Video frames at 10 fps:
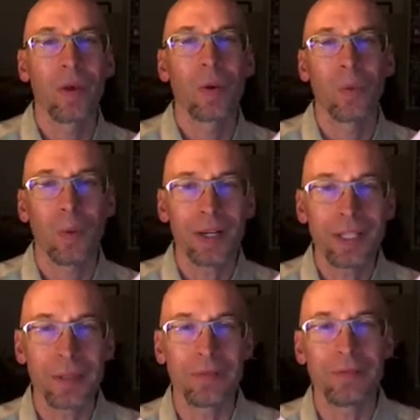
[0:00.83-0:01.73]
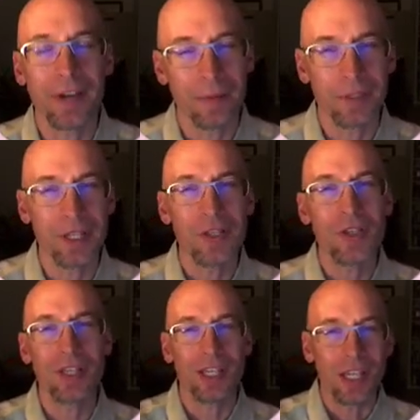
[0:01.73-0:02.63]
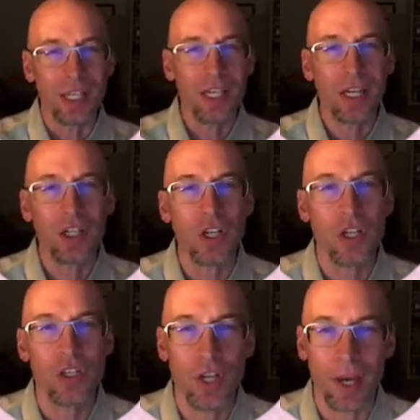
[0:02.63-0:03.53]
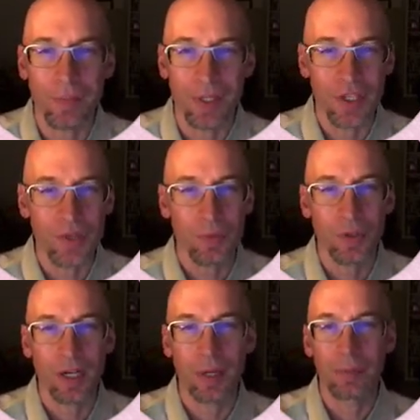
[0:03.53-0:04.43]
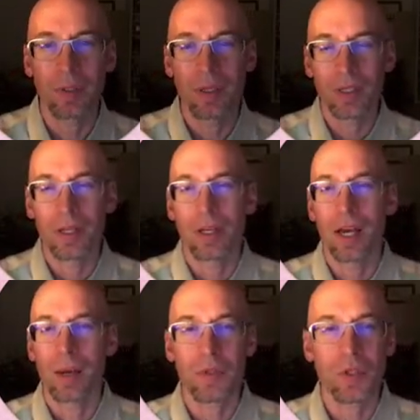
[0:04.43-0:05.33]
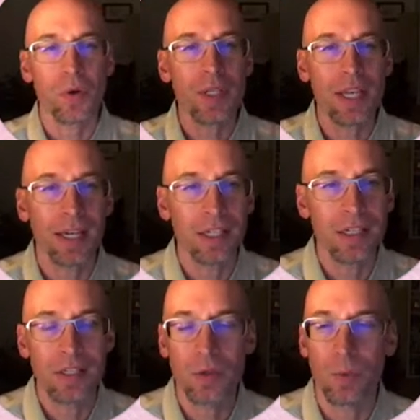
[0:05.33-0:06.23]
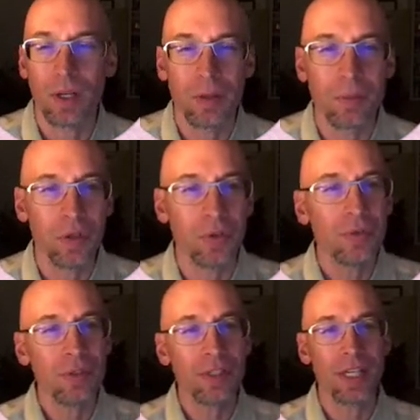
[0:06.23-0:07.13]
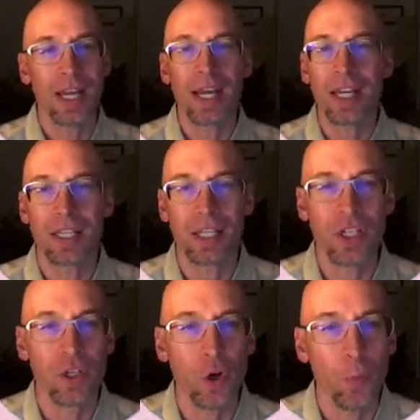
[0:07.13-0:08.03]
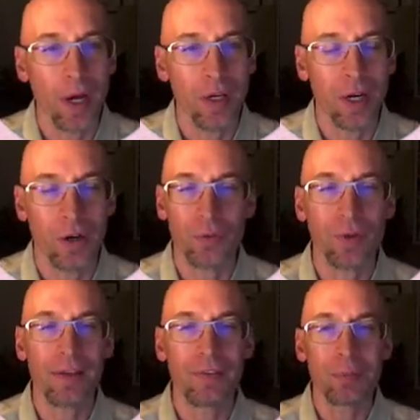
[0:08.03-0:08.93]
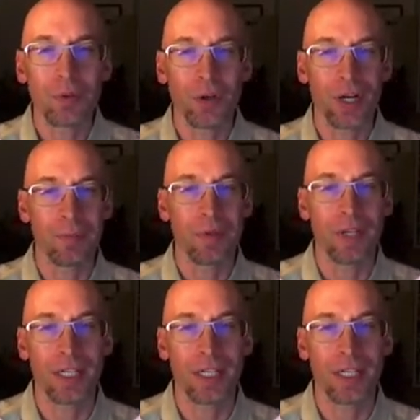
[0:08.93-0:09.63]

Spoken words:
Welcome, families, to the ETHS Japanese program. I'm so excited to welcome you today and let you know about our thriving program here at